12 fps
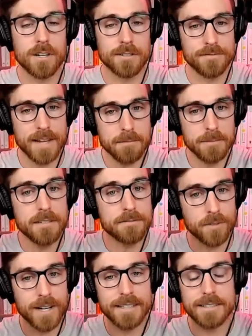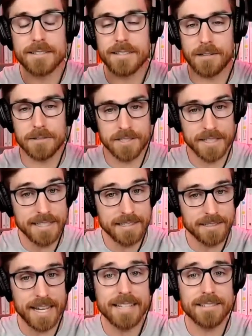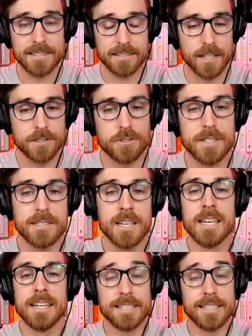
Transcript: our family, friends, our cities, states, and countries,